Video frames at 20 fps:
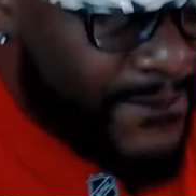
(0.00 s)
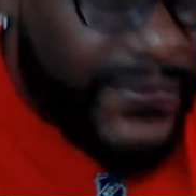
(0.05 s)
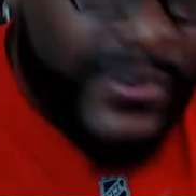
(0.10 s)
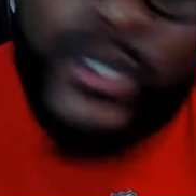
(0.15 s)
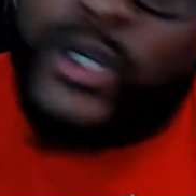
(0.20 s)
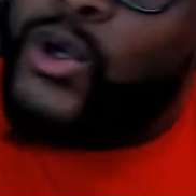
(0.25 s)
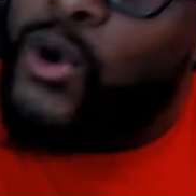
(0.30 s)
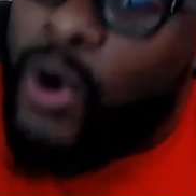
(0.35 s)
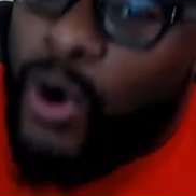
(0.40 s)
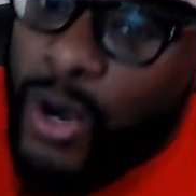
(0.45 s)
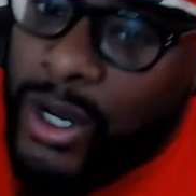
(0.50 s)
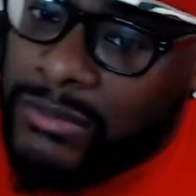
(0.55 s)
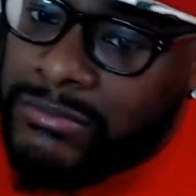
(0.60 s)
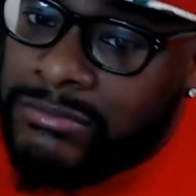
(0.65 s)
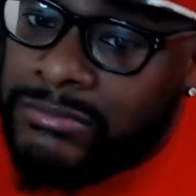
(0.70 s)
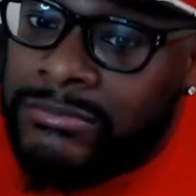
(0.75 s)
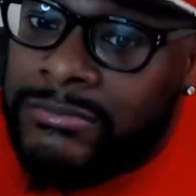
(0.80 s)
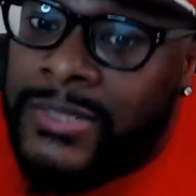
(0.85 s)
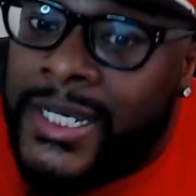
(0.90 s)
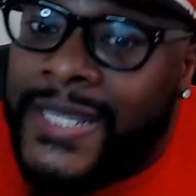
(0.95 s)
caught
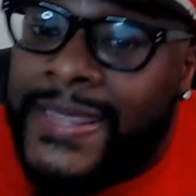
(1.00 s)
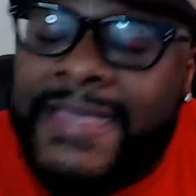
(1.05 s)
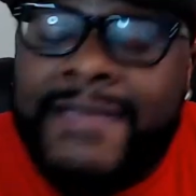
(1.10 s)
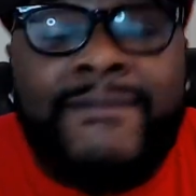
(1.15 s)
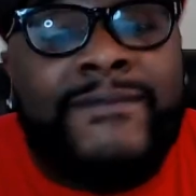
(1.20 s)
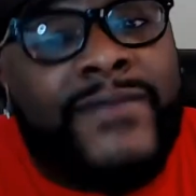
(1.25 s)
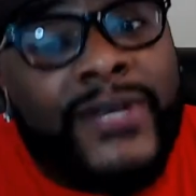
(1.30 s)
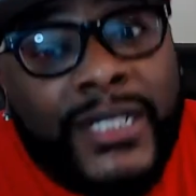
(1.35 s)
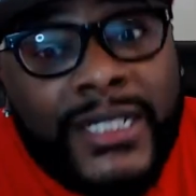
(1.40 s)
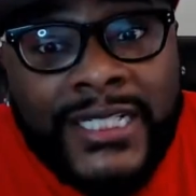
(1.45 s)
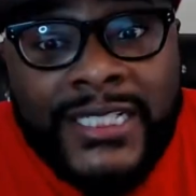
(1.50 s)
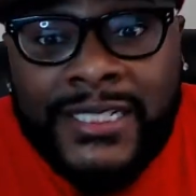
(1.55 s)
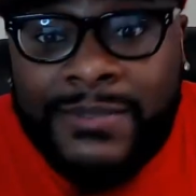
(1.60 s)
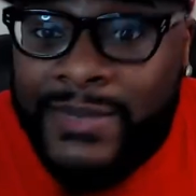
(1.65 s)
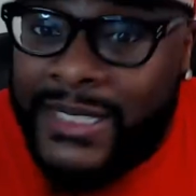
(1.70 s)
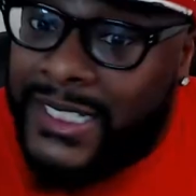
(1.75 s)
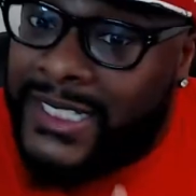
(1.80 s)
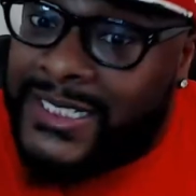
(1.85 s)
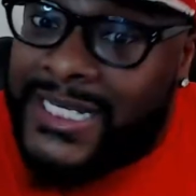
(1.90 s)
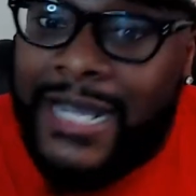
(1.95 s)
them feelings,
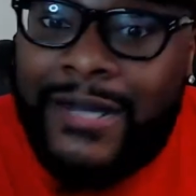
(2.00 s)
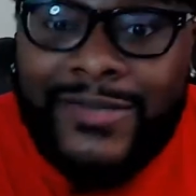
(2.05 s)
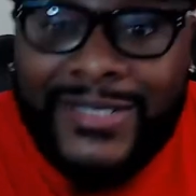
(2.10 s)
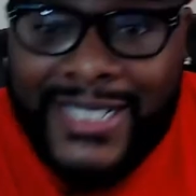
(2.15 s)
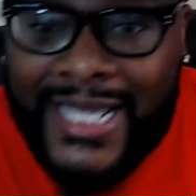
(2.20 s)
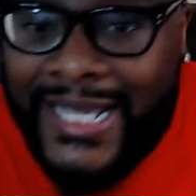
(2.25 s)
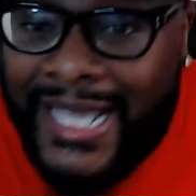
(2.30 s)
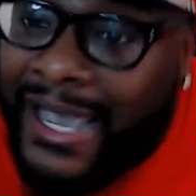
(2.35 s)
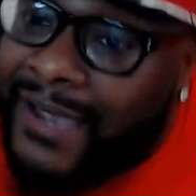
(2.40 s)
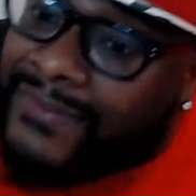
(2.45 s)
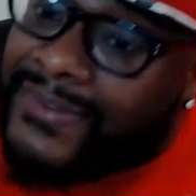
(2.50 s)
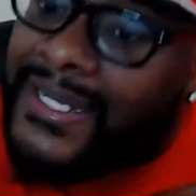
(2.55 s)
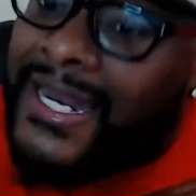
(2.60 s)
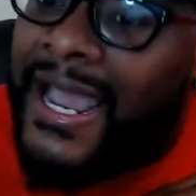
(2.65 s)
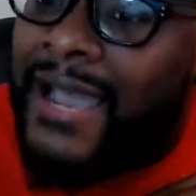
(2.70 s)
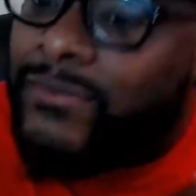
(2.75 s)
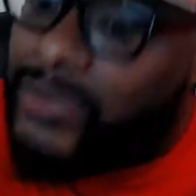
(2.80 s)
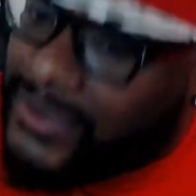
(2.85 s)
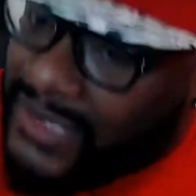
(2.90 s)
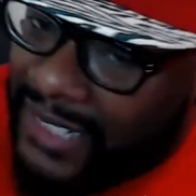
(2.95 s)
because I was like, after
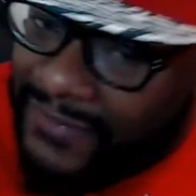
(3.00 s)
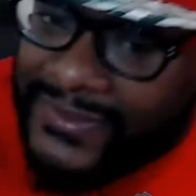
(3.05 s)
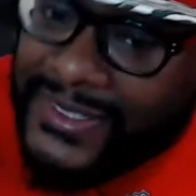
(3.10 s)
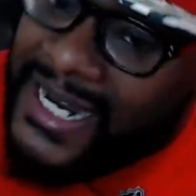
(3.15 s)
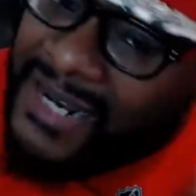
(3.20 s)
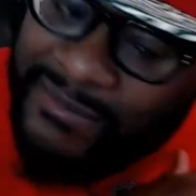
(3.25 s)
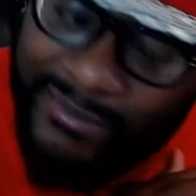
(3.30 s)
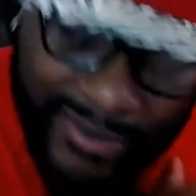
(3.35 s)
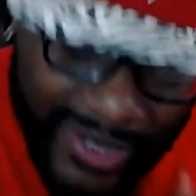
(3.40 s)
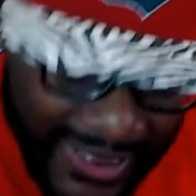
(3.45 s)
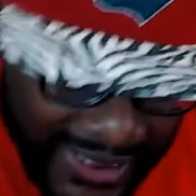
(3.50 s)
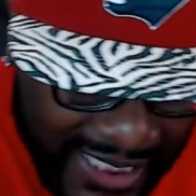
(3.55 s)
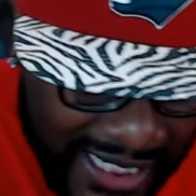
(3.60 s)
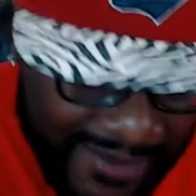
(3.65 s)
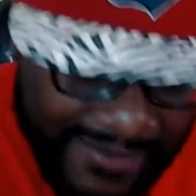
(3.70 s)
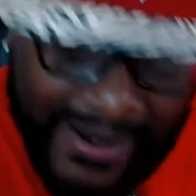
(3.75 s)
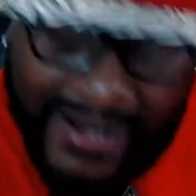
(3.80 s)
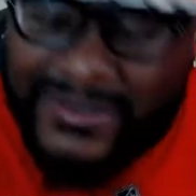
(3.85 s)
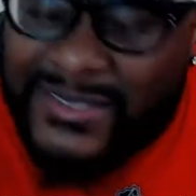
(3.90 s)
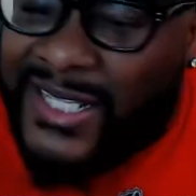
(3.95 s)
that breakup,
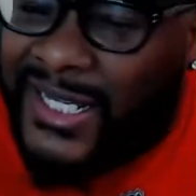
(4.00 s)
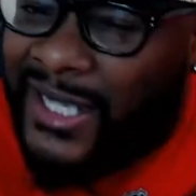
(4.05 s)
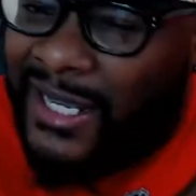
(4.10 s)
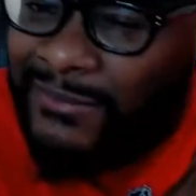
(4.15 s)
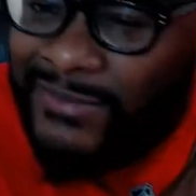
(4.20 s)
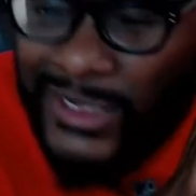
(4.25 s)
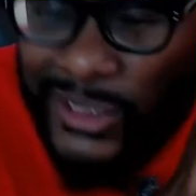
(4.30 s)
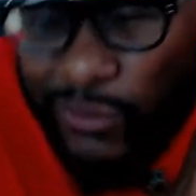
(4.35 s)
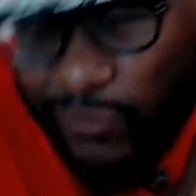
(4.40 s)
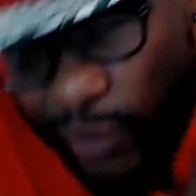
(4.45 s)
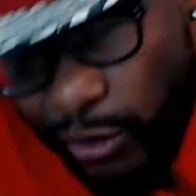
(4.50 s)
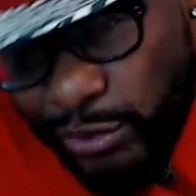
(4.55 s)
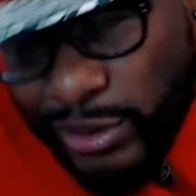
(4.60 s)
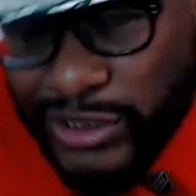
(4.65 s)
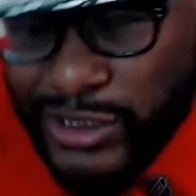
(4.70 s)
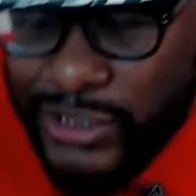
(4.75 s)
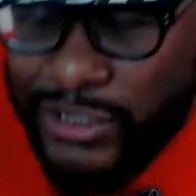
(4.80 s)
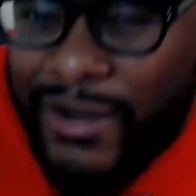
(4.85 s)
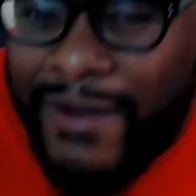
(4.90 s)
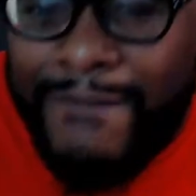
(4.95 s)
I was like, I'm just
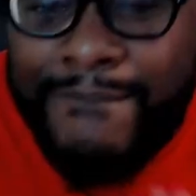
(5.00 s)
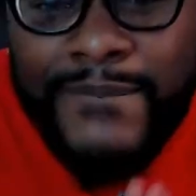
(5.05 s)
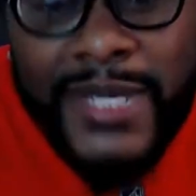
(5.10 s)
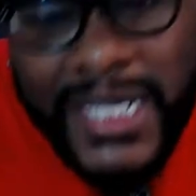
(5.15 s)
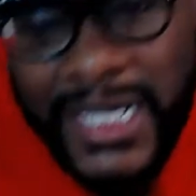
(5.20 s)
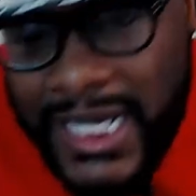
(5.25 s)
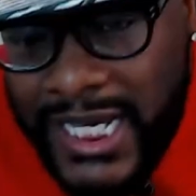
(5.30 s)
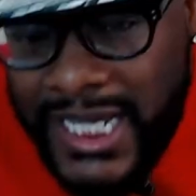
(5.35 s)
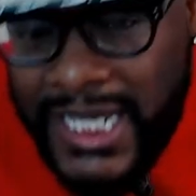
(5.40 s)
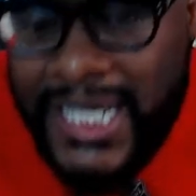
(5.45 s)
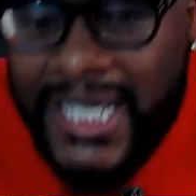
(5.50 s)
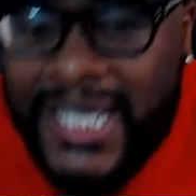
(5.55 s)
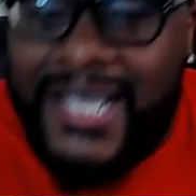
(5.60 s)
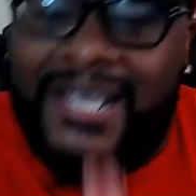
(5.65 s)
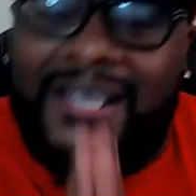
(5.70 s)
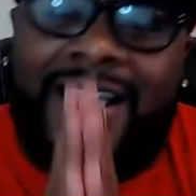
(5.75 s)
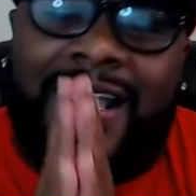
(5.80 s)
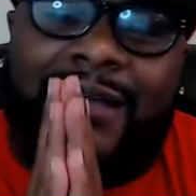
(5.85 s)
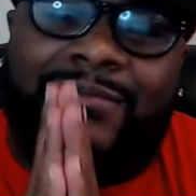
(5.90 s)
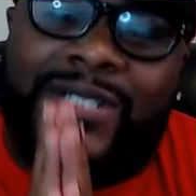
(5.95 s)
focusing on me.
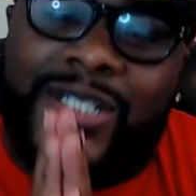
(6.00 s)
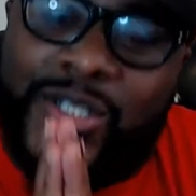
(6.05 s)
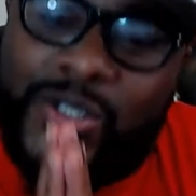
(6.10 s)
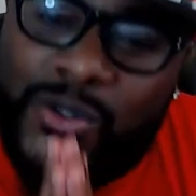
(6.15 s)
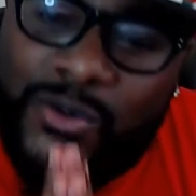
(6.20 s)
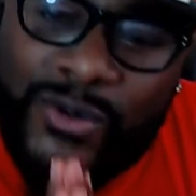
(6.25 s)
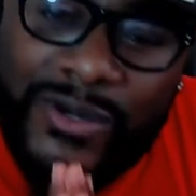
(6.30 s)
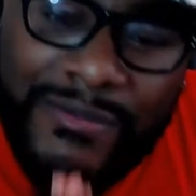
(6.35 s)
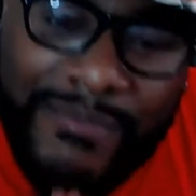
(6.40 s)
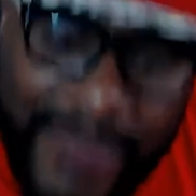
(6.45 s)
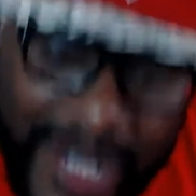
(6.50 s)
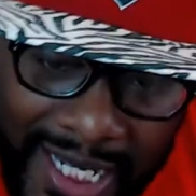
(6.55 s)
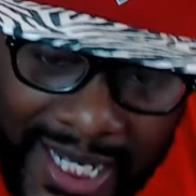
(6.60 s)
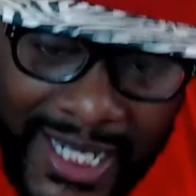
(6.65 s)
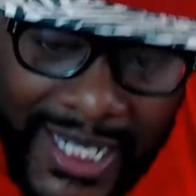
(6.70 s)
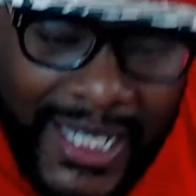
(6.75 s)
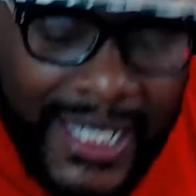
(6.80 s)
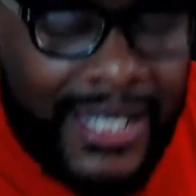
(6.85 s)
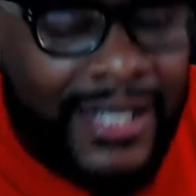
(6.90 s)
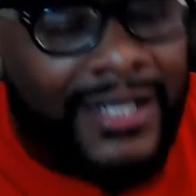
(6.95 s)
I'm just doing me.